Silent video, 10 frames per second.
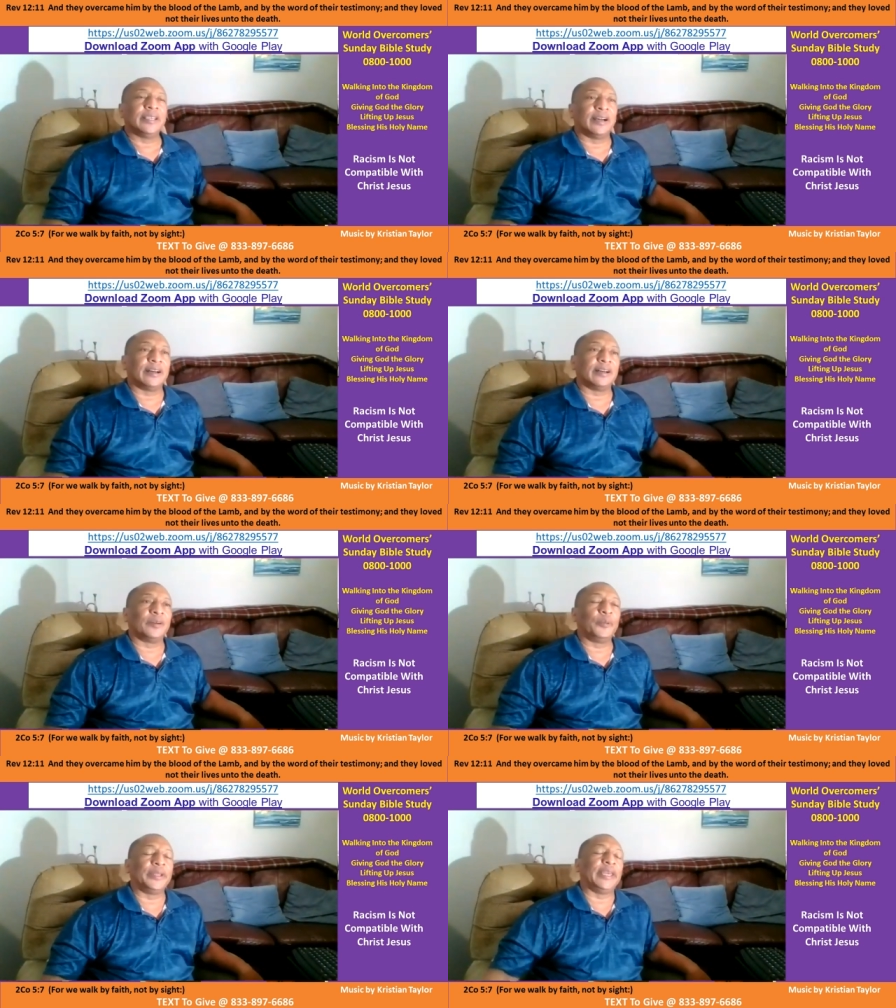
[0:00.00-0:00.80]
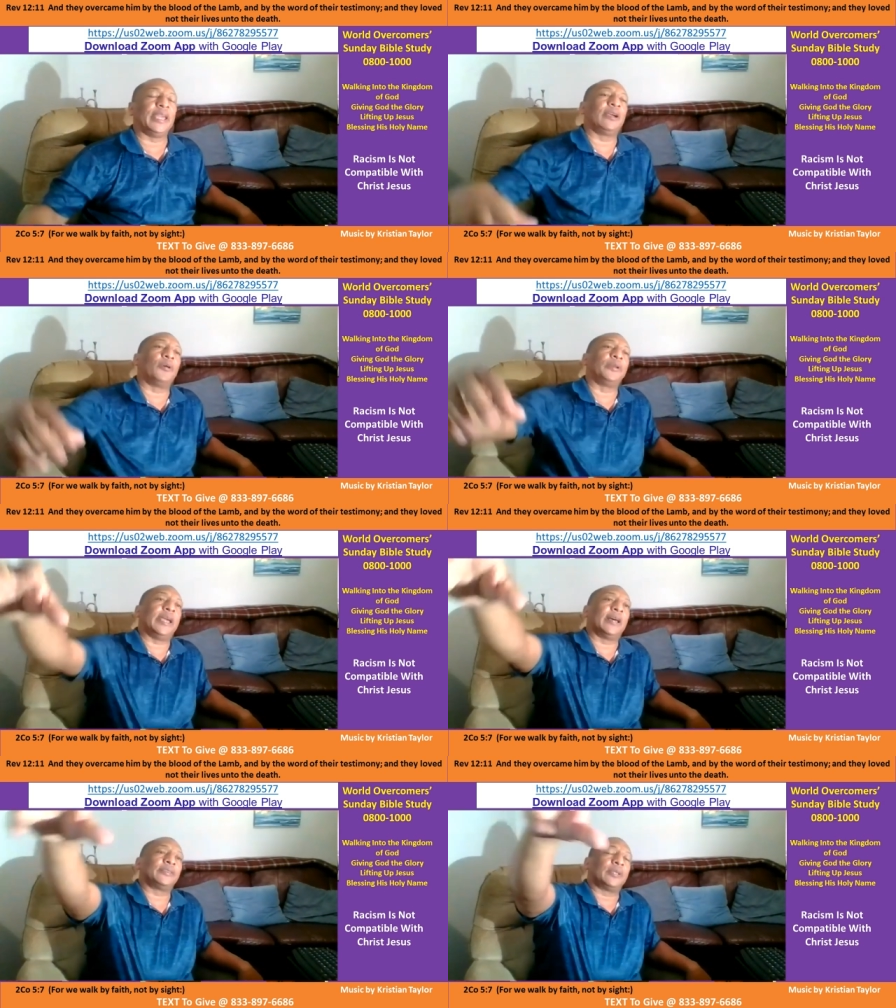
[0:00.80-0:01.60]
uh, where they'd go
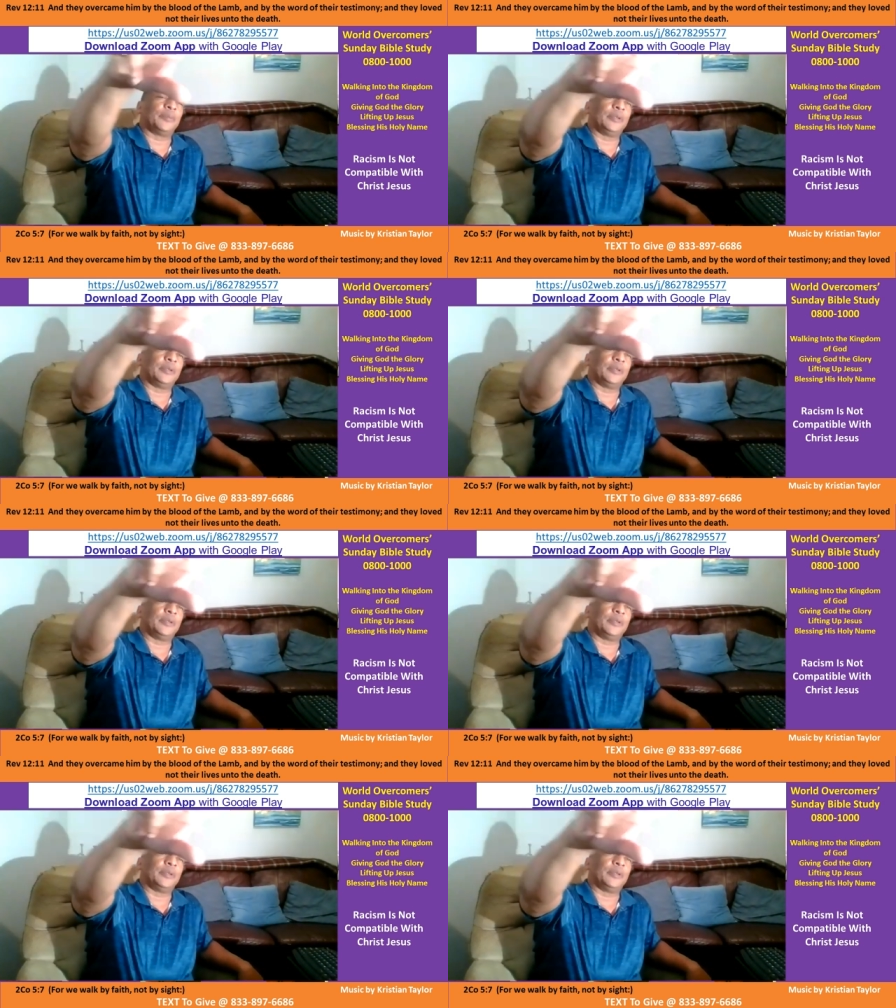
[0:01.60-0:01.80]
down some of